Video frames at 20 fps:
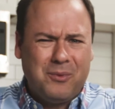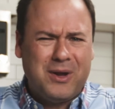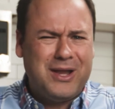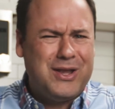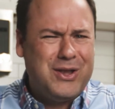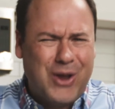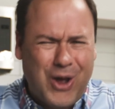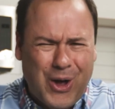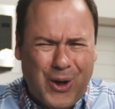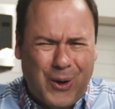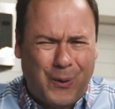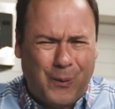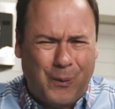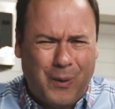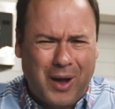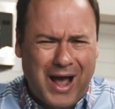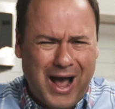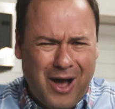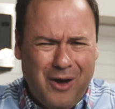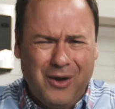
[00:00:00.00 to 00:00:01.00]
do we know?
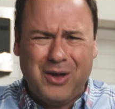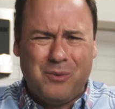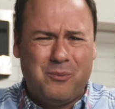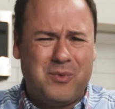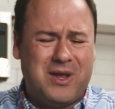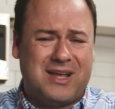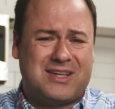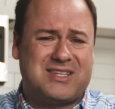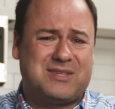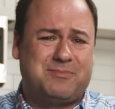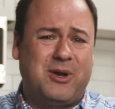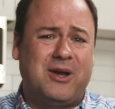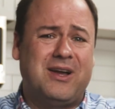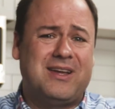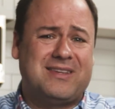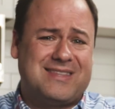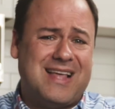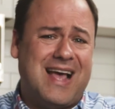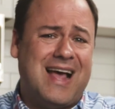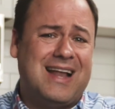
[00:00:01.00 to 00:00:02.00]
How can we
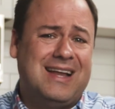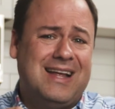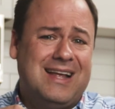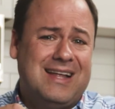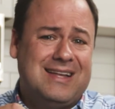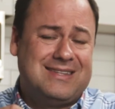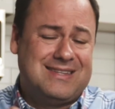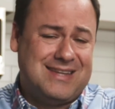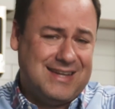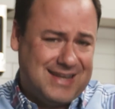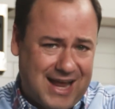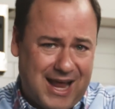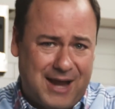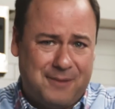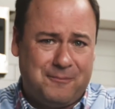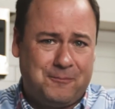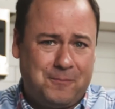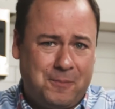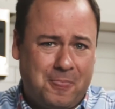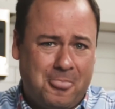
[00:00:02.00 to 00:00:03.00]
experience that
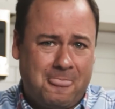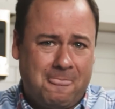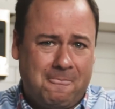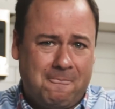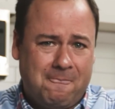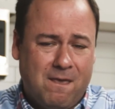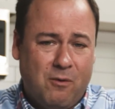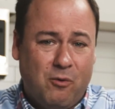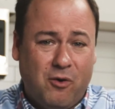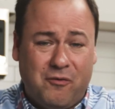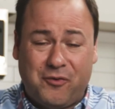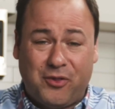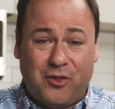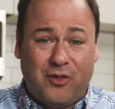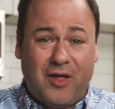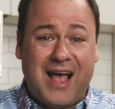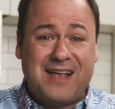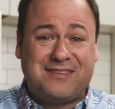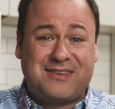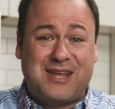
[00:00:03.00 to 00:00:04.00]
today? Well, for the
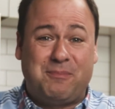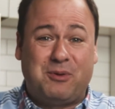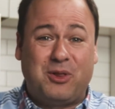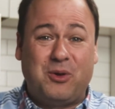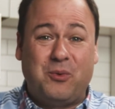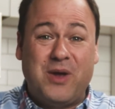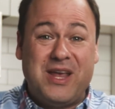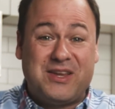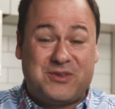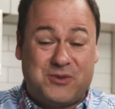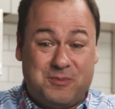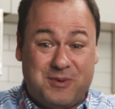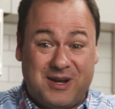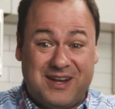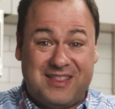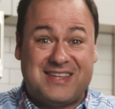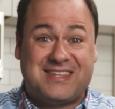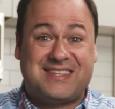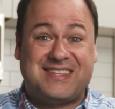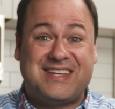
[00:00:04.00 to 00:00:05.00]
last couple of weeks, we've been
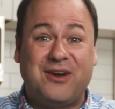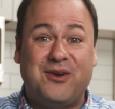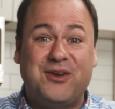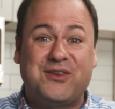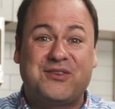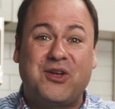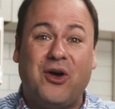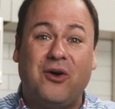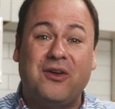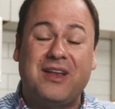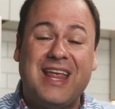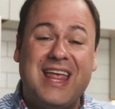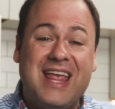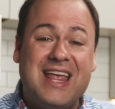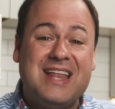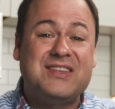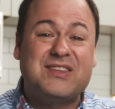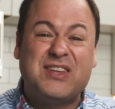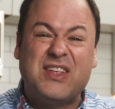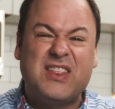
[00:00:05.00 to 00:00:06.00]
in this series called
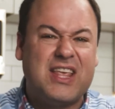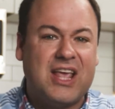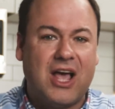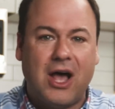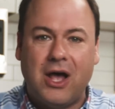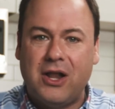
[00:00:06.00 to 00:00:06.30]
Into the